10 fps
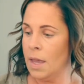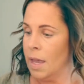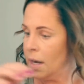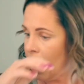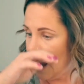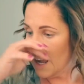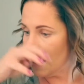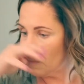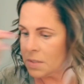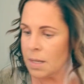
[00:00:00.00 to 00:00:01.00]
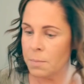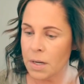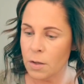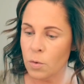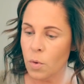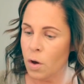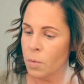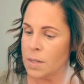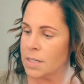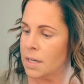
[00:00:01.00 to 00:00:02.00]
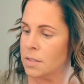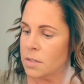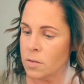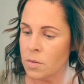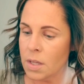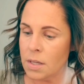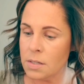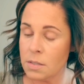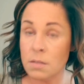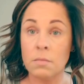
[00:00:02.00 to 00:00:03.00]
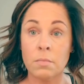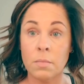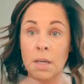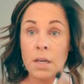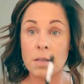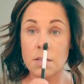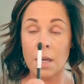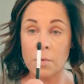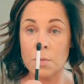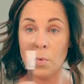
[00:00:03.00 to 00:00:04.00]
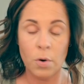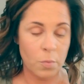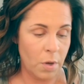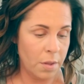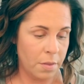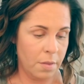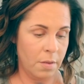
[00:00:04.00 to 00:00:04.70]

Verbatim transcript: And I am somebody who always has to do this because I was born with